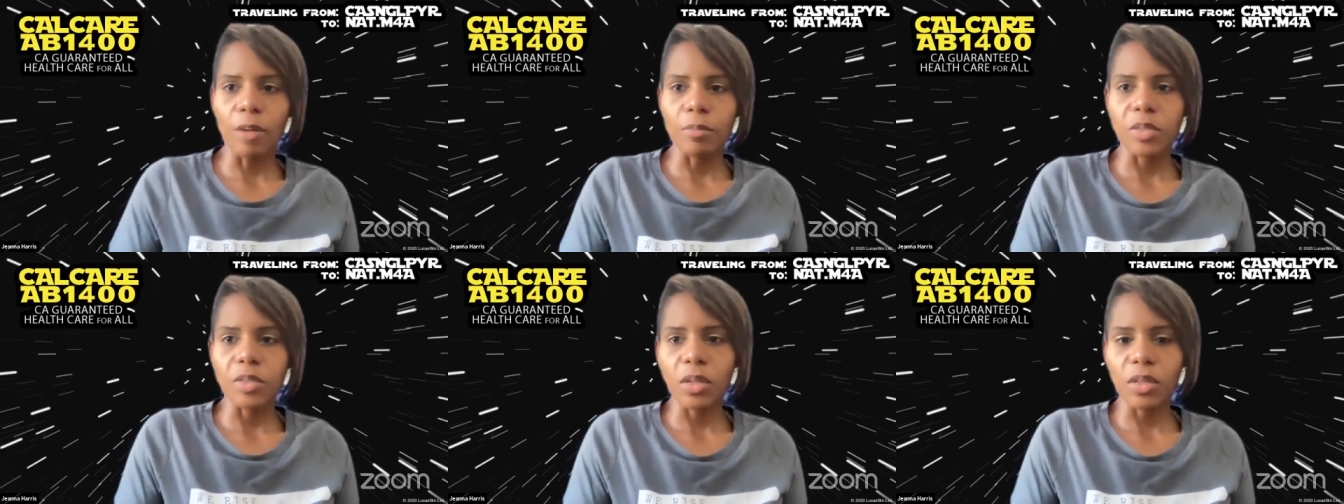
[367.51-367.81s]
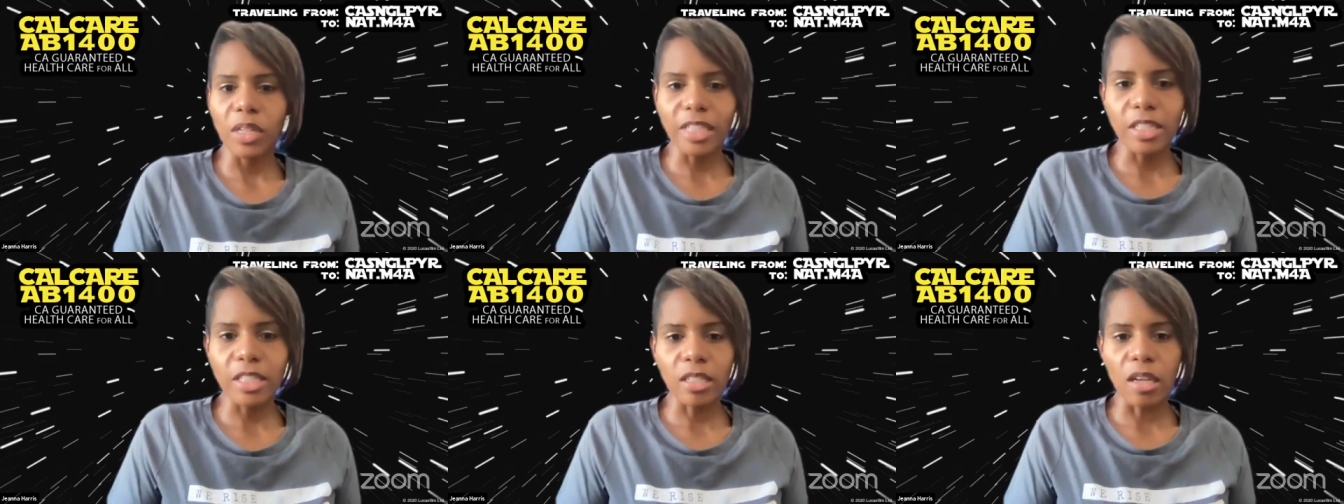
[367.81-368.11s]
So
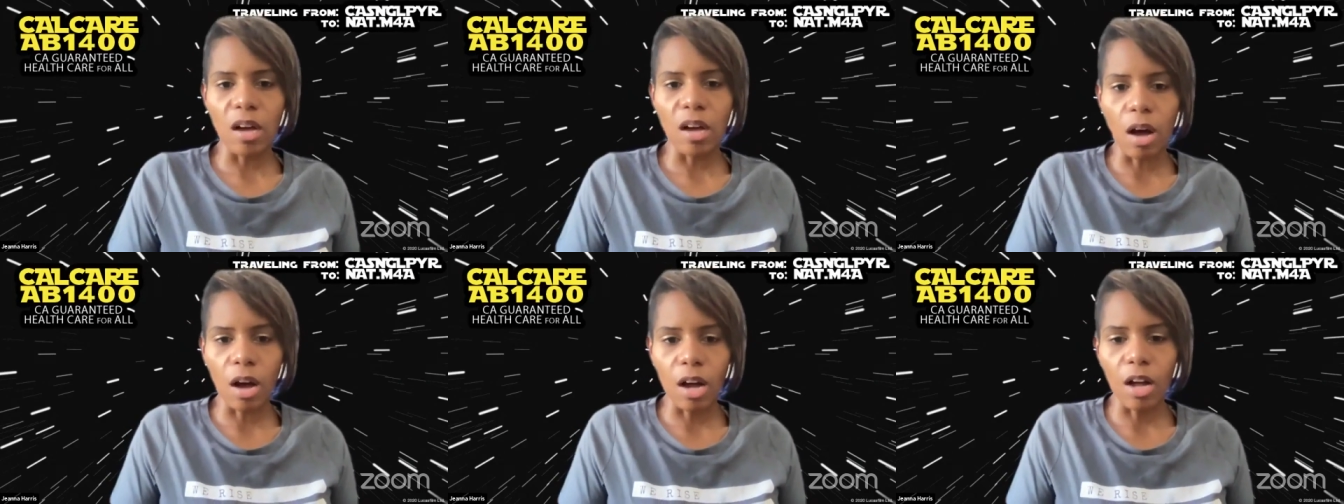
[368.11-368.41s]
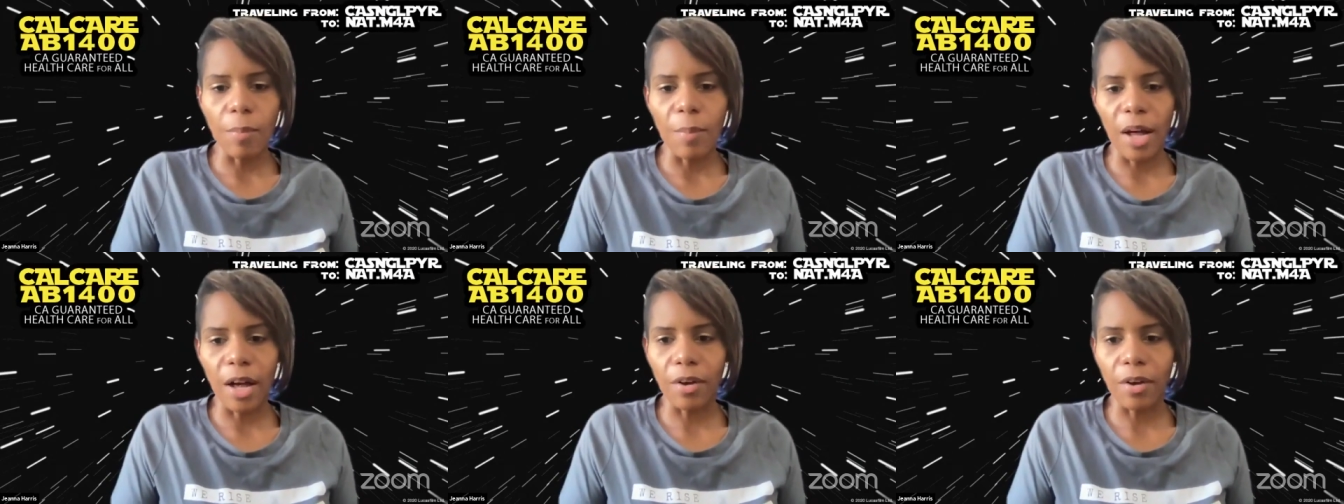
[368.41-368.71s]
let's talk
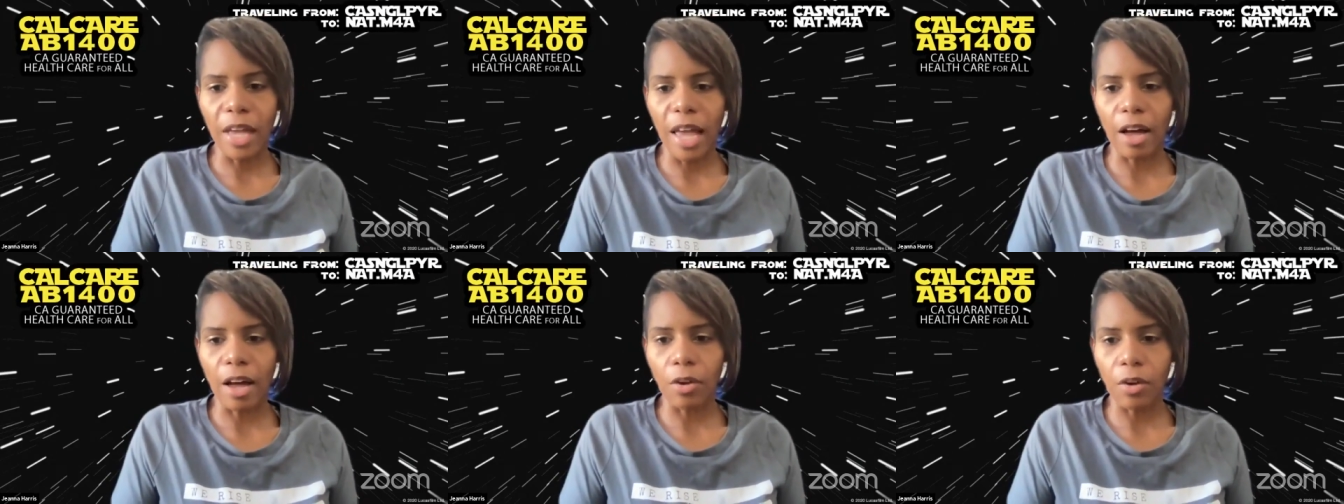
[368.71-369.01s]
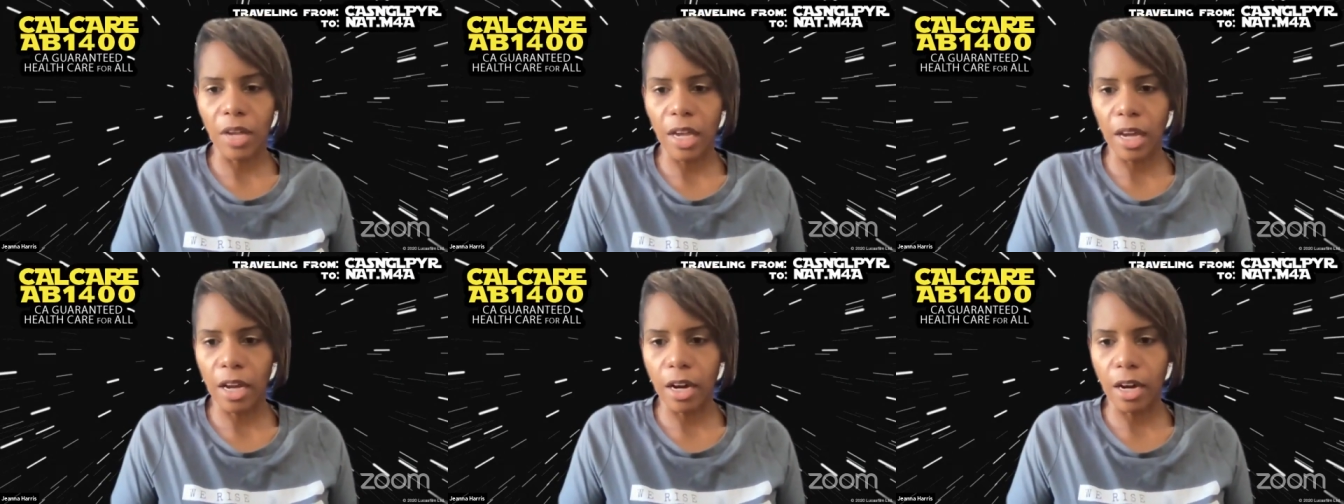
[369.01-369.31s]
about
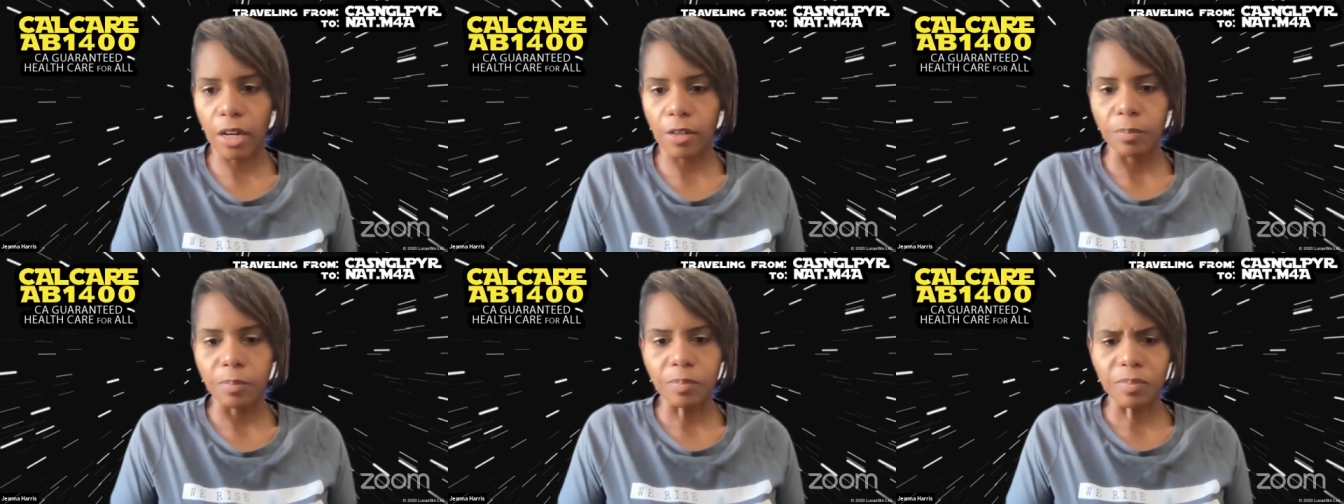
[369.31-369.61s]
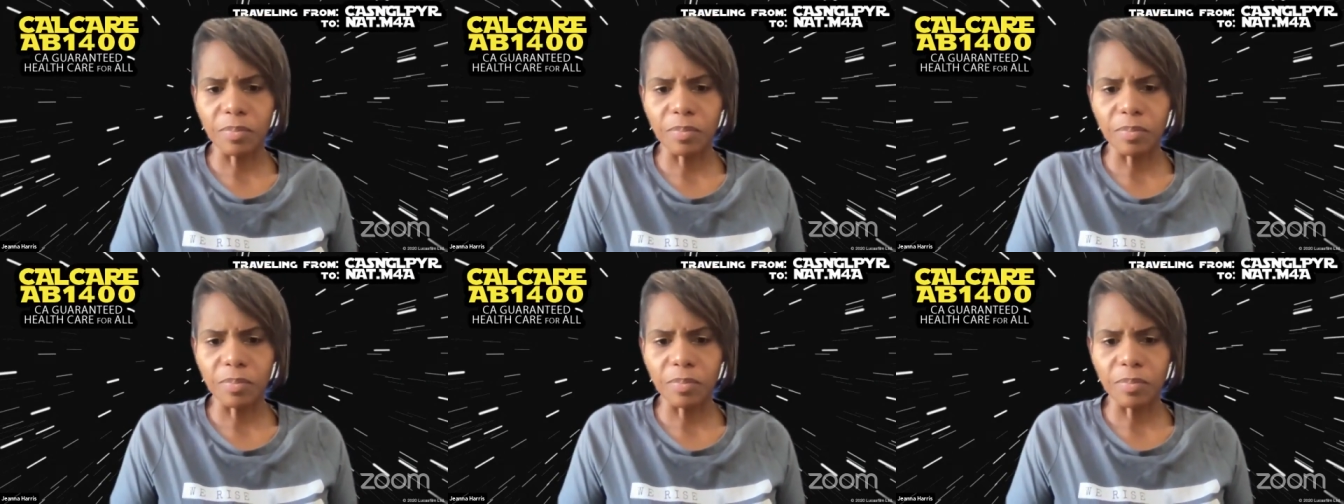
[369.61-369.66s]
CalCare.